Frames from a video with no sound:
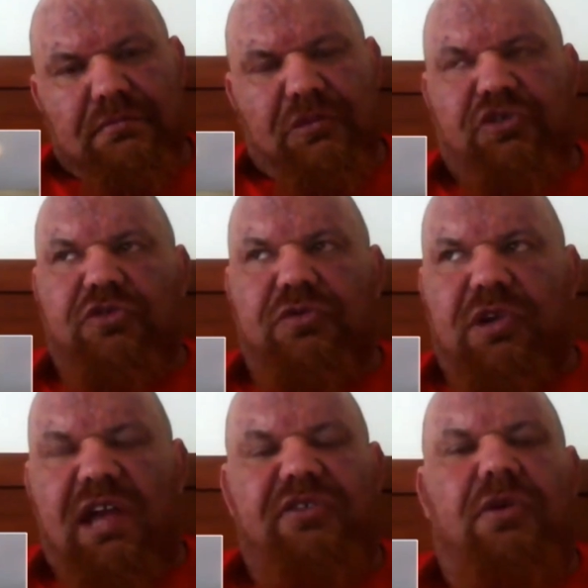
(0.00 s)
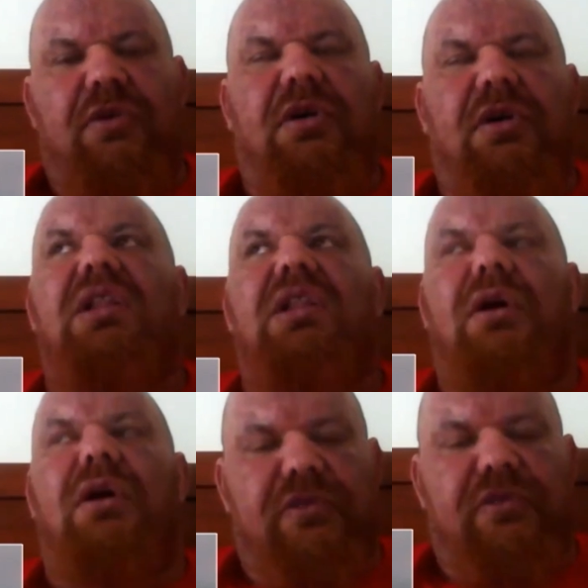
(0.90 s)
Muscles will get stronger, a
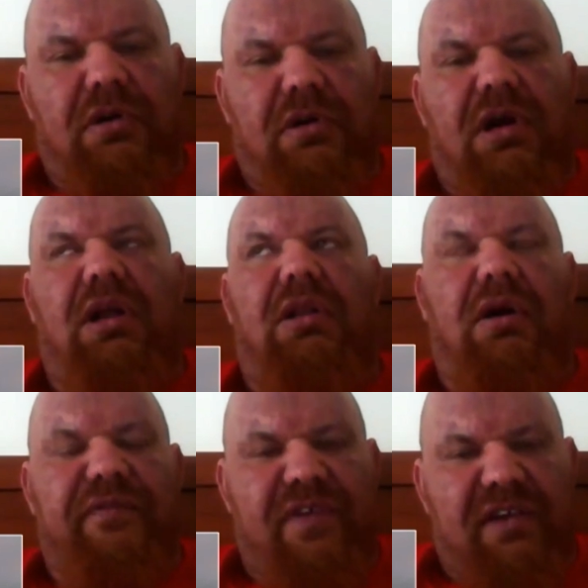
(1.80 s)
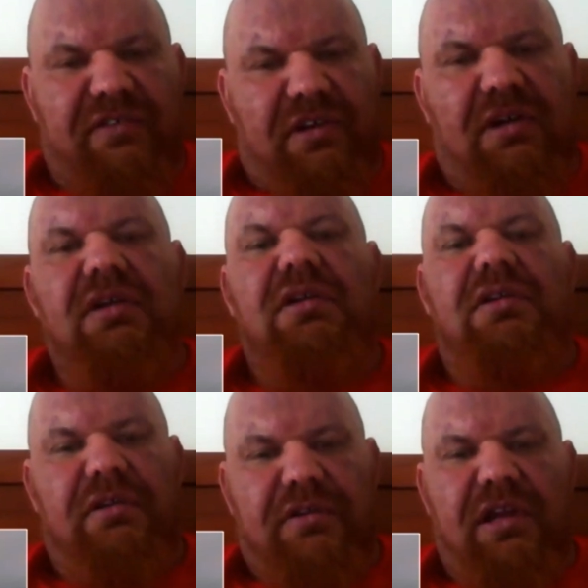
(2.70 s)
lot faster
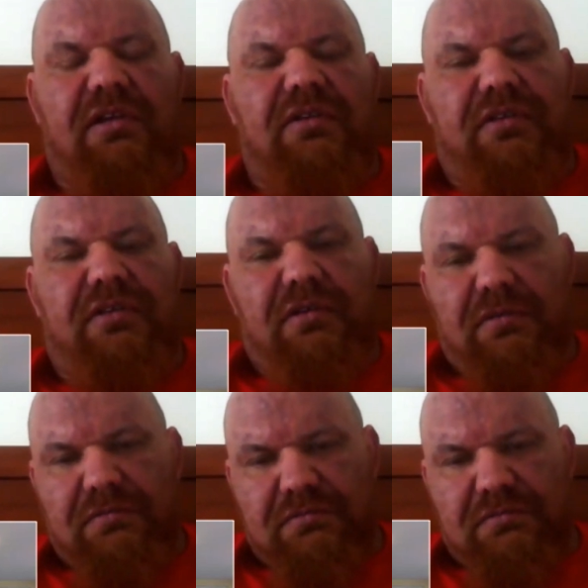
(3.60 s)
than tendons do.